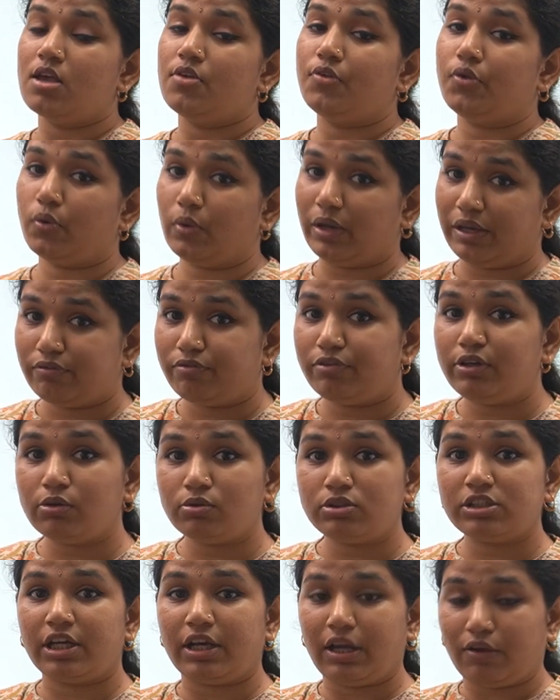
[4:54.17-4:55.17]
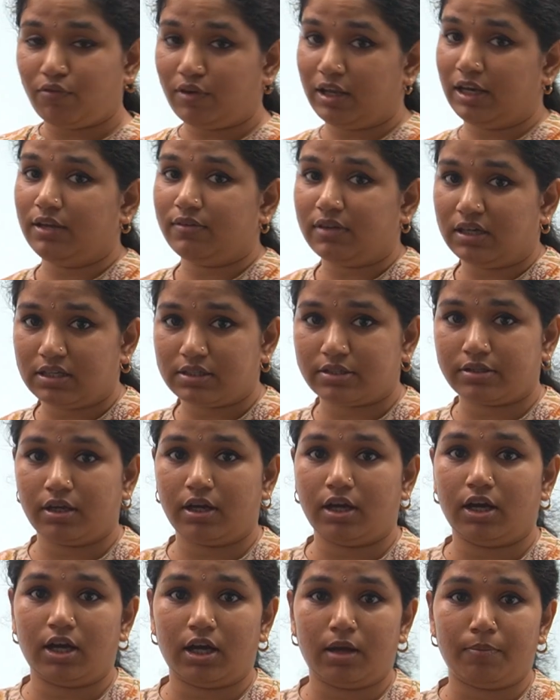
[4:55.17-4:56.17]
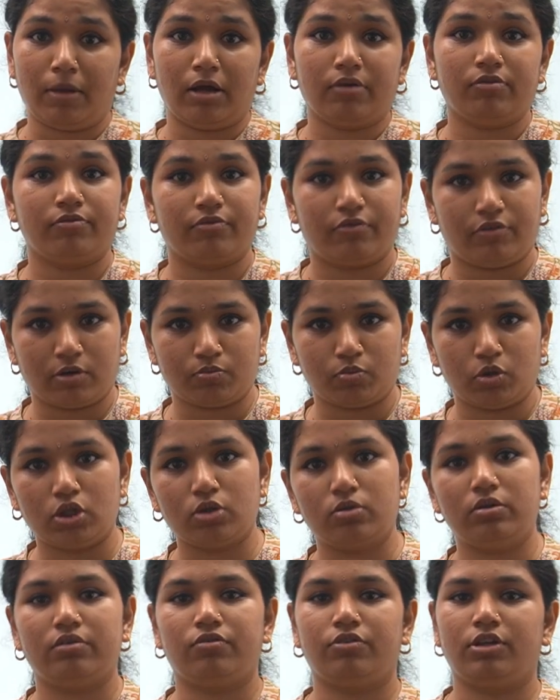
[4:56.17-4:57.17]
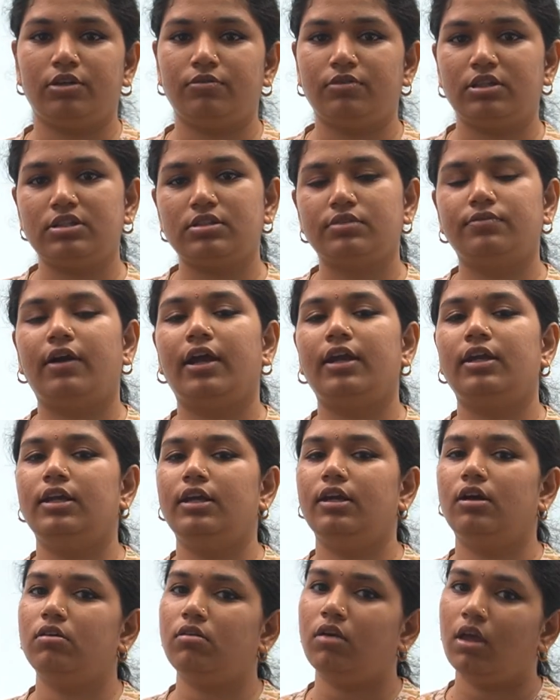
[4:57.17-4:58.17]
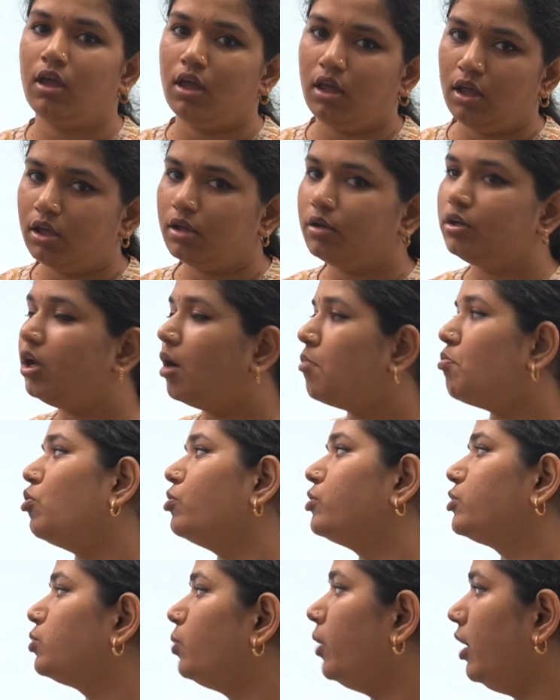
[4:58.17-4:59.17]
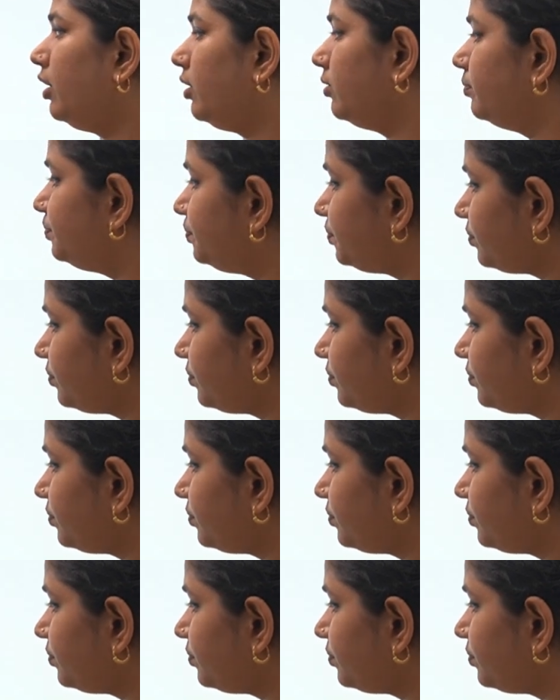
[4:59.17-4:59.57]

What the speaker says: So in future if anyone is from you, if anyone is finding out, you are most welcome,